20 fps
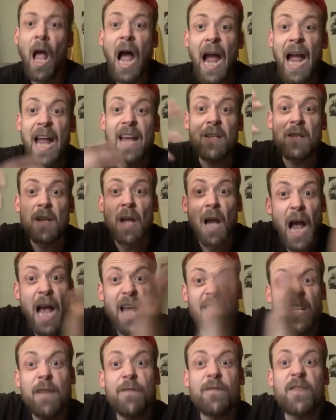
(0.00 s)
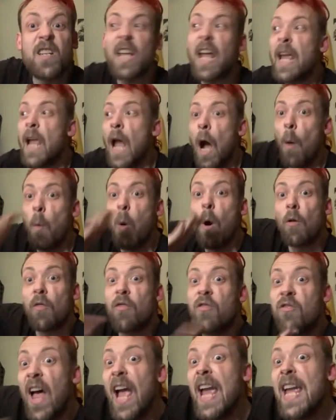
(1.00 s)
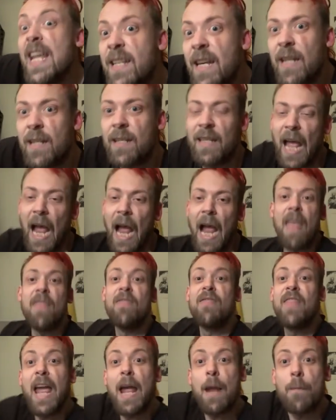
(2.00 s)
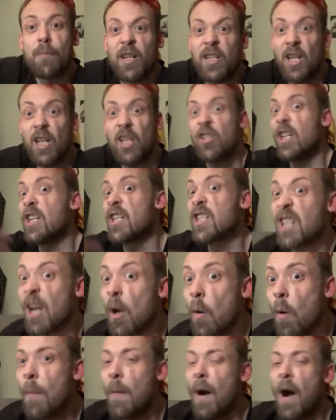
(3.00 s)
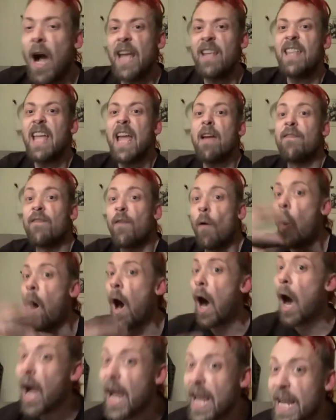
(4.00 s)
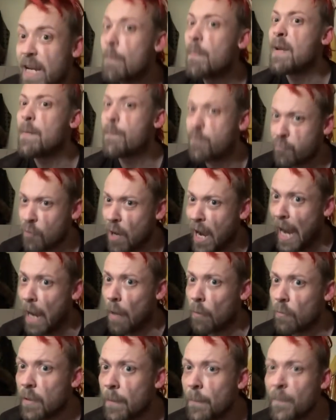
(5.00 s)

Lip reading: And as if to say, well, they did that and they're British and so am I. Therefore, I can be proud